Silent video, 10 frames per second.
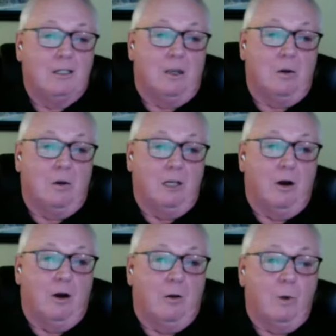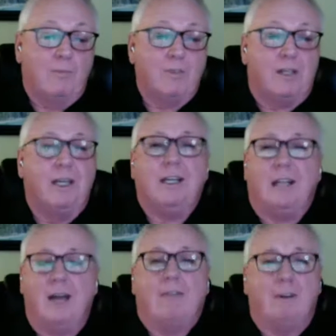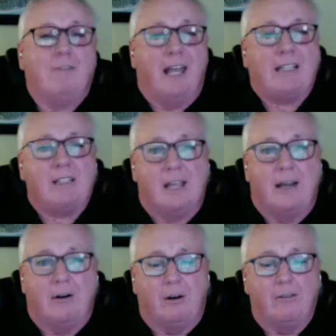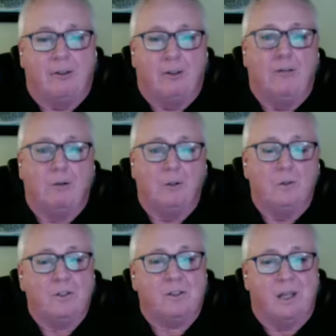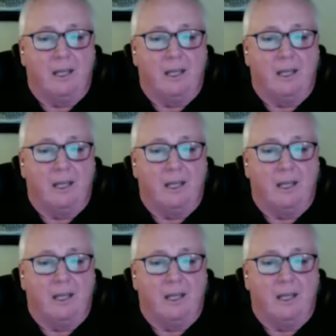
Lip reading: So, our website kind of reflects that, our Philly roots,